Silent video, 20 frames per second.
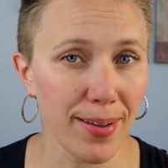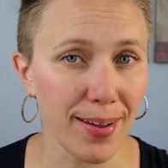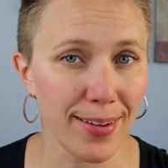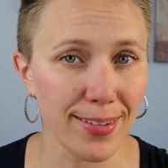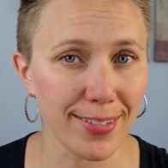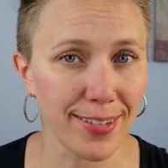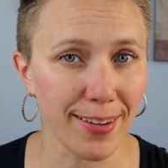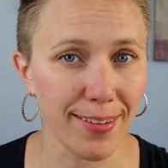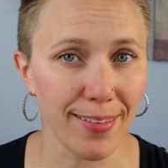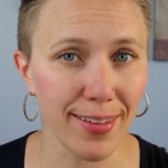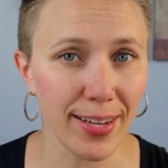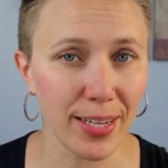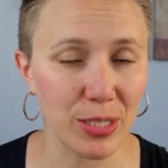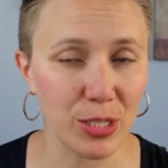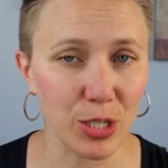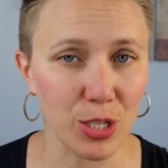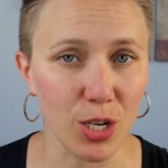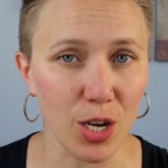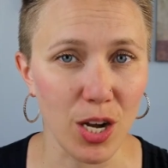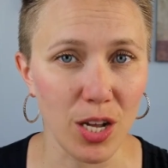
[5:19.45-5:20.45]
as I
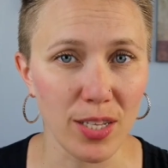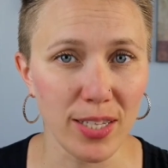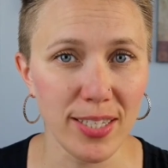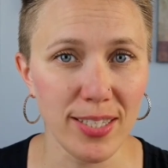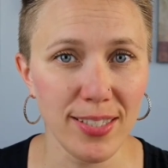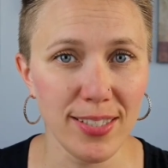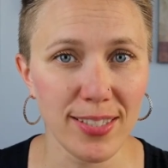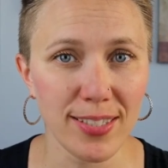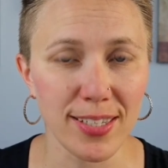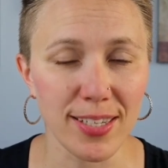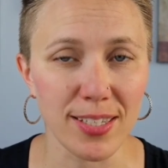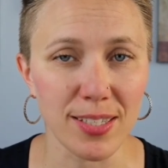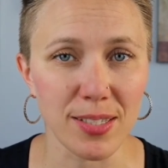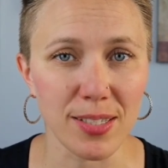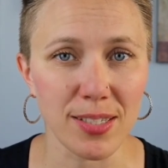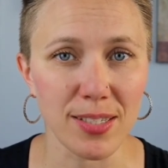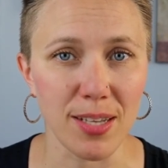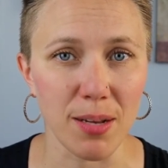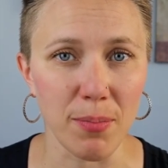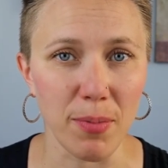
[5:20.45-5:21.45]
like to call it, because
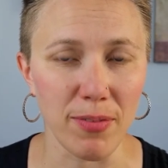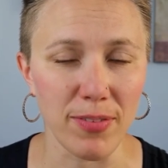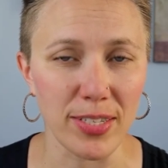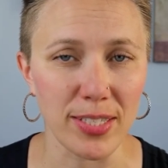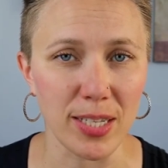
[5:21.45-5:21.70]
some of